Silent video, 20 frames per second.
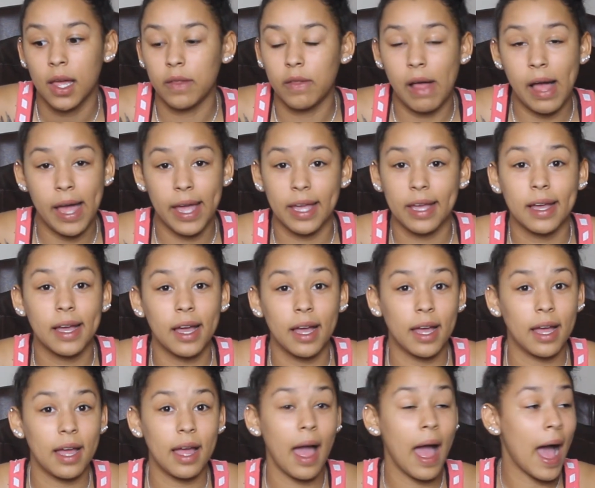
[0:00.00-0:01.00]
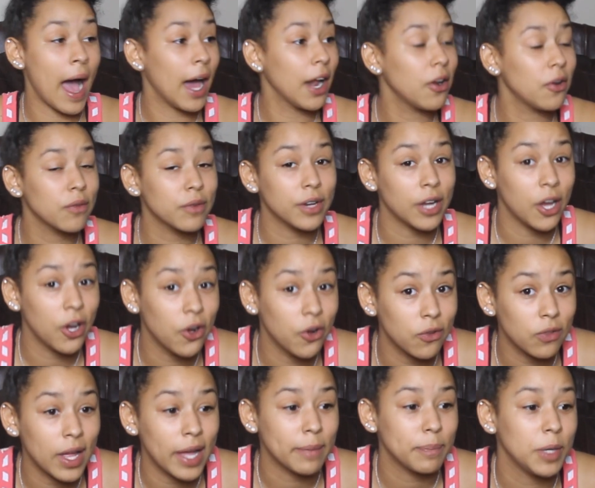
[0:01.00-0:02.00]
like, I don't know.
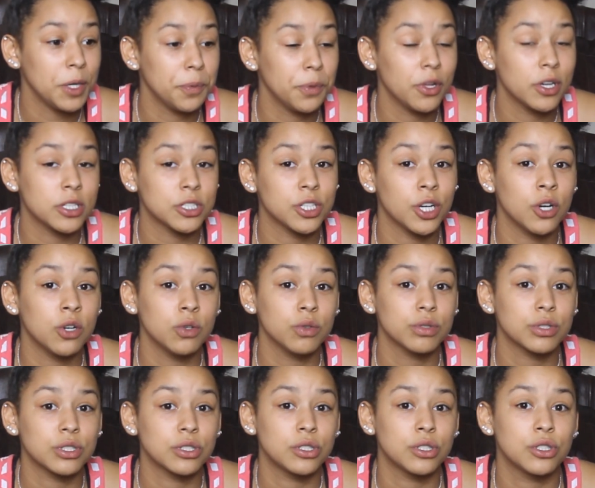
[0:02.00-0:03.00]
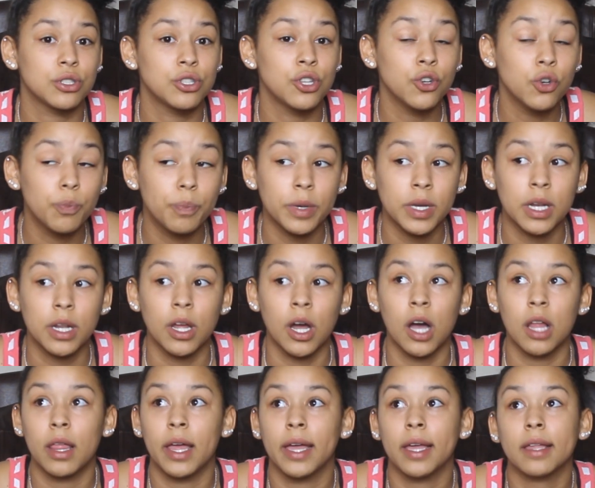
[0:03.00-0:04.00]
Like, people are so stupid,
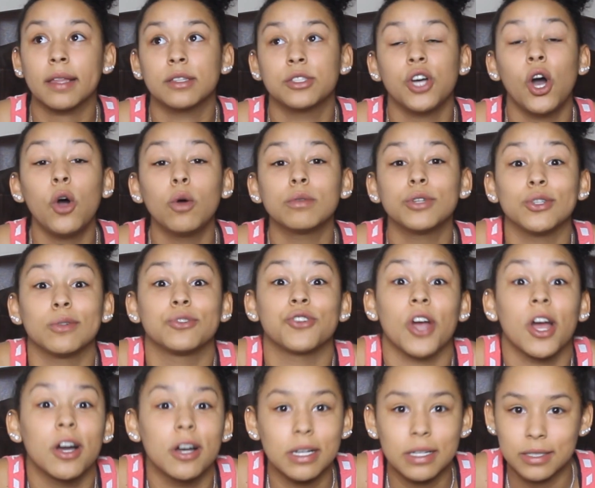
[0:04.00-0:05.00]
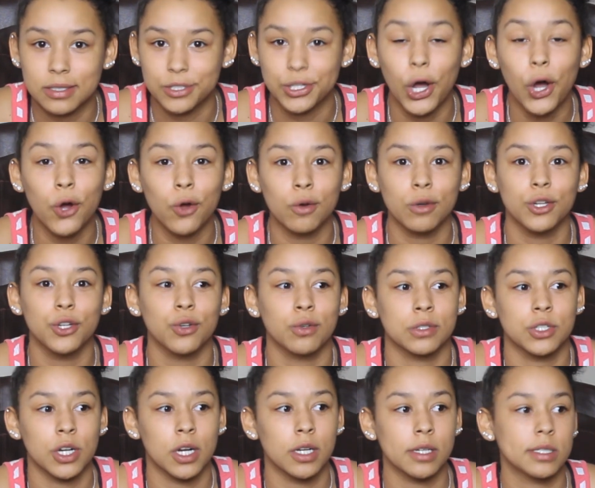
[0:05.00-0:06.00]
y'all. Like, don't do drugs. Don't do
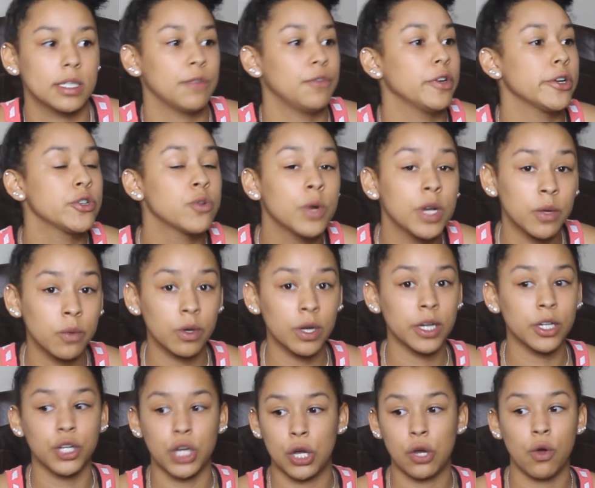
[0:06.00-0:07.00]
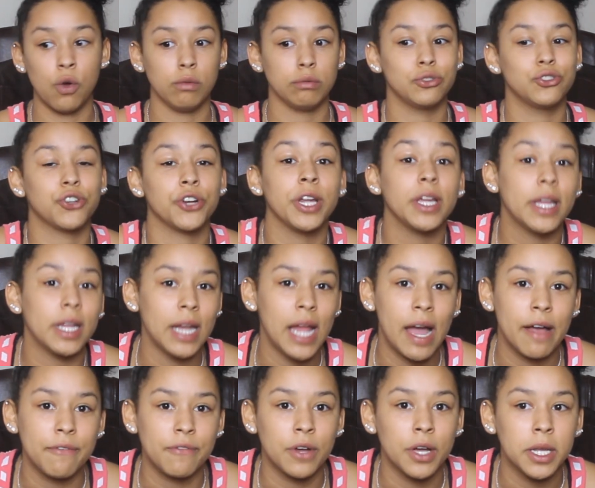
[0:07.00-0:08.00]
drugs. If you're 21, go drink and
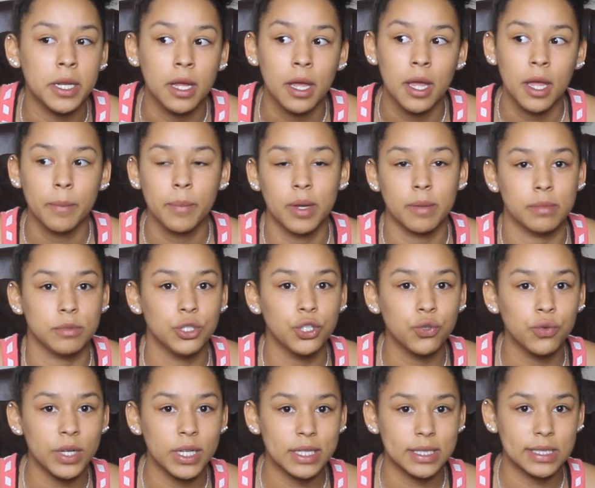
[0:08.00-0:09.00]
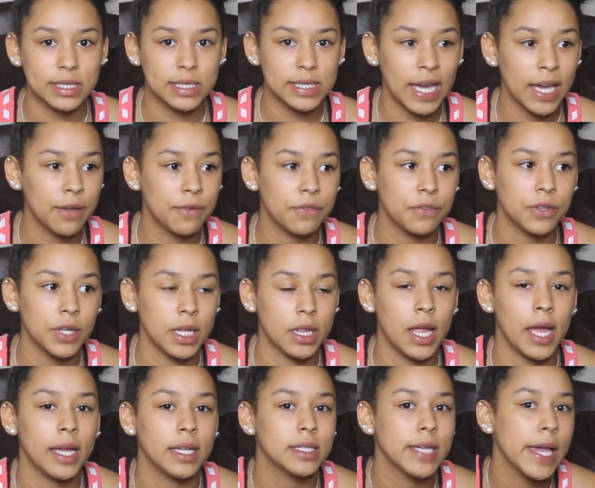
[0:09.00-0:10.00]
have fun. But do it safely.
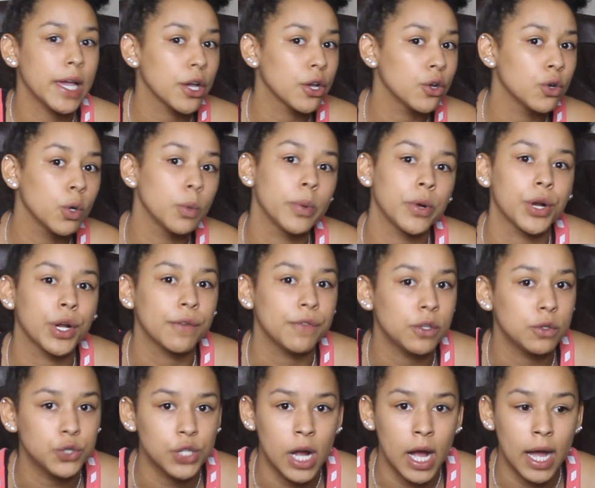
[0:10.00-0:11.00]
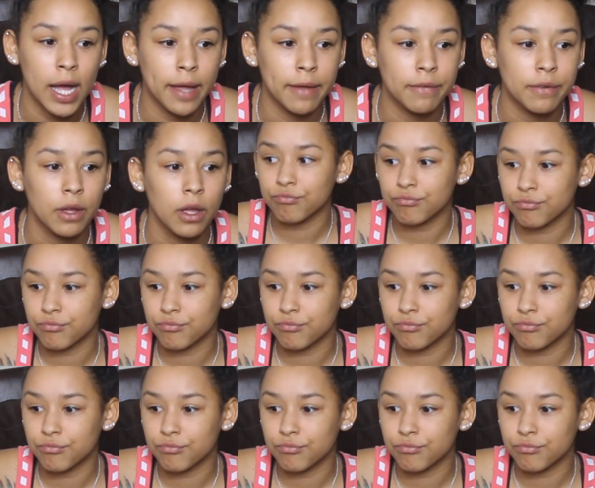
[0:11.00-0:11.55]
Like, take an Uber if you drive.